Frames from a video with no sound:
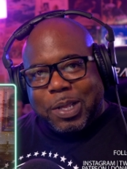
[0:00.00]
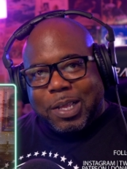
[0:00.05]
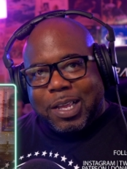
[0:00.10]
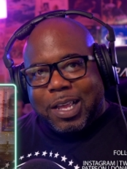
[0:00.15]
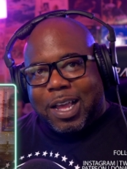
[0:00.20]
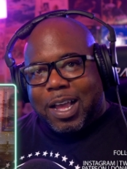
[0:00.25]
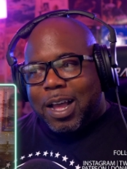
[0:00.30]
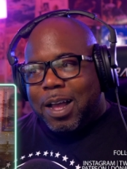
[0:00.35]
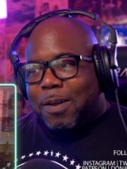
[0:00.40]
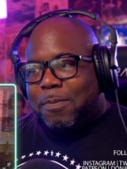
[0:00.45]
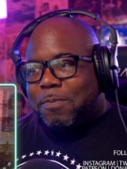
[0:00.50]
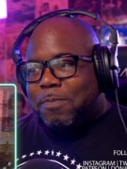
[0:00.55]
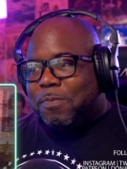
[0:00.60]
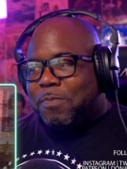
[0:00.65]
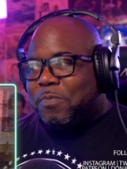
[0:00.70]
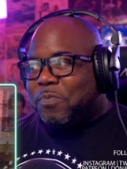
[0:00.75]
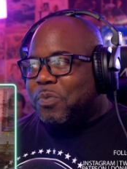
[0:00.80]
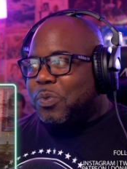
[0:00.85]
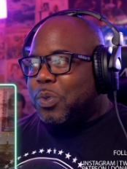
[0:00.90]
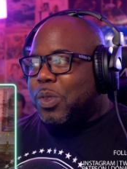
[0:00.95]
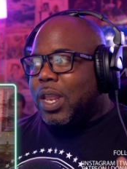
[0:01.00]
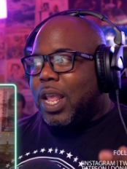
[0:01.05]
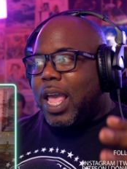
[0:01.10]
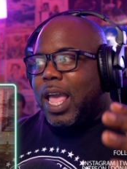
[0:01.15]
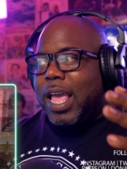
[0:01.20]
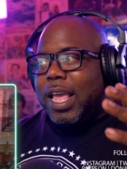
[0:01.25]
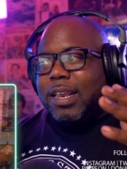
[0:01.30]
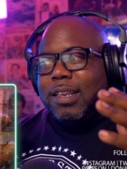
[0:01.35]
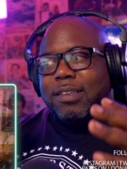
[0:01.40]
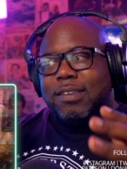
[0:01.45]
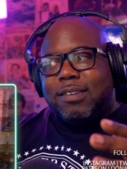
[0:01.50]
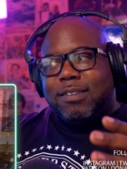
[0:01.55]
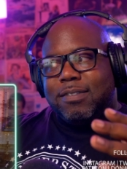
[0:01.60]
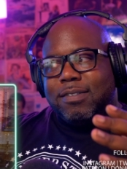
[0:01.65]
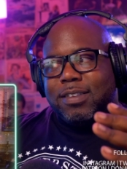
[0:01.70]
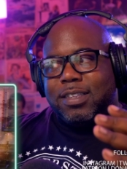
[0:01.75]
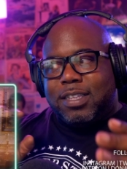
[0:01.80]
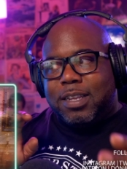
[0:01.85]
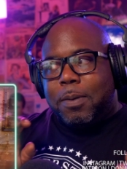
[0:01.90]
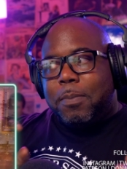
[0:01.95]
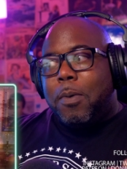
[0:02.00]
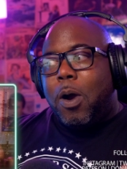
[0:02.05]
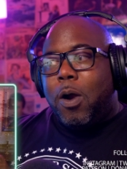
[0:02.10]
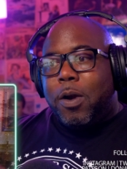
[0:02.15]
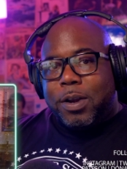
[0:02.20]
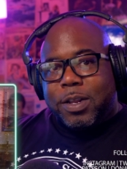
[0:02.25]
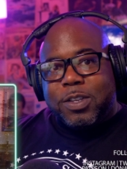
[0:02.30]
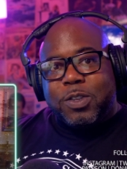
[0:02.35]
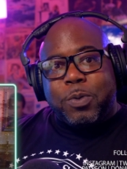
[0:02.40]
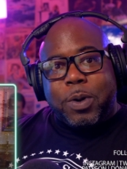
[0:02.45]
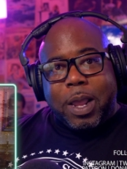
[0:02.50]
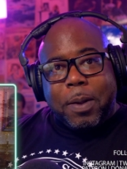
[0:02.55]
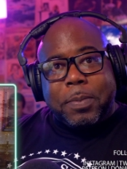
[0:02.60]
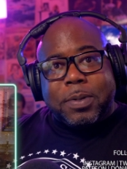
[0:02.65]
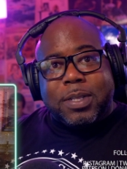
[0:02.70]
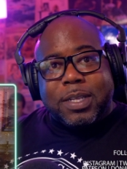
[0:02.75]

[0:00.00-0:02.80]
Um, and some artists were able